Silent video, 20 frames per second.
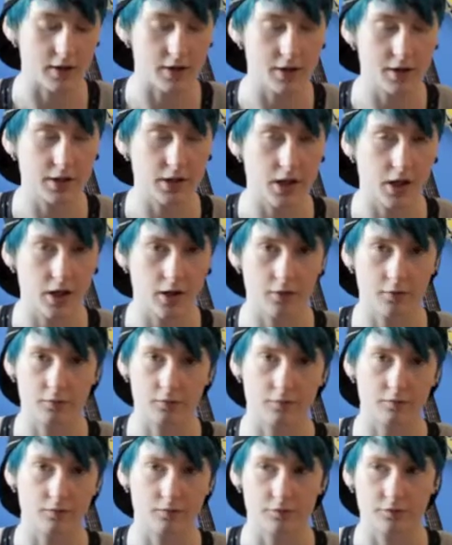I think I have
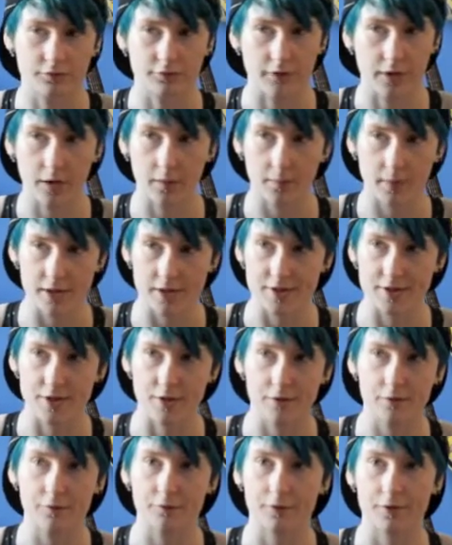found
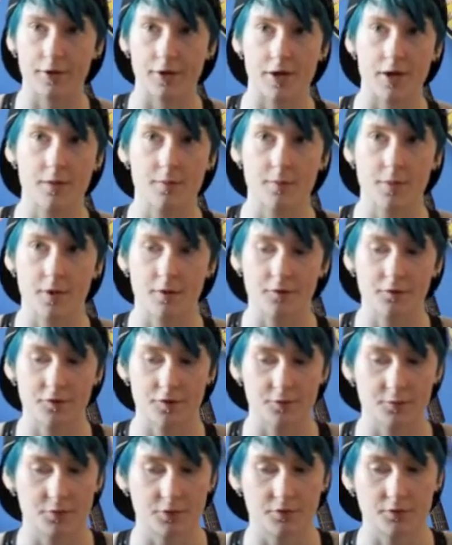myself and I am
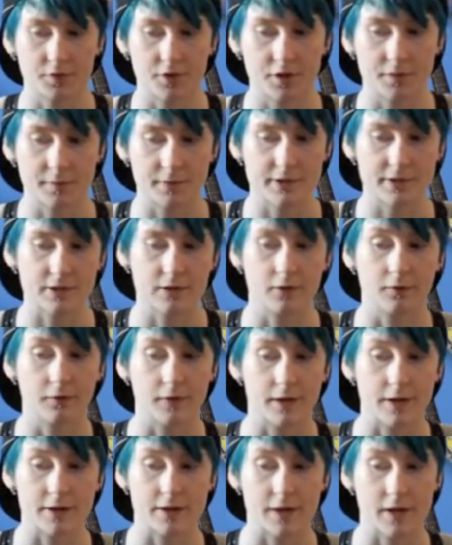comfortable with myself
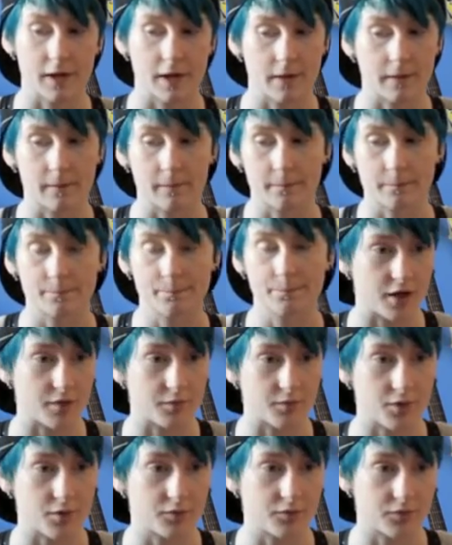as I am. I am
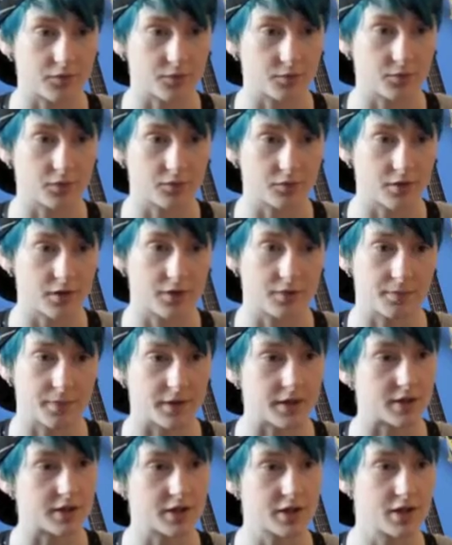comfortable with
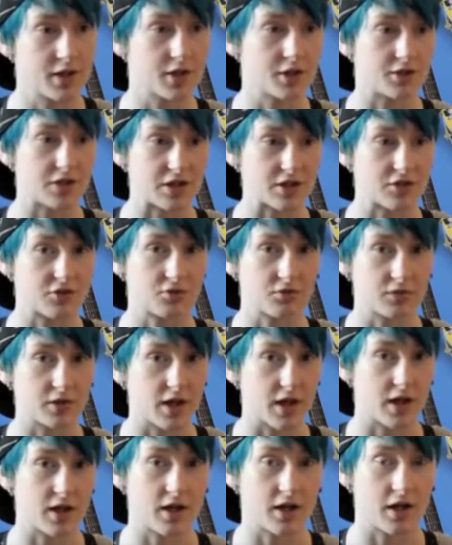my sexual
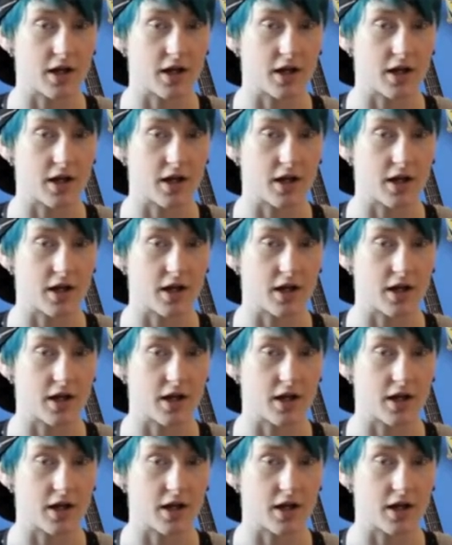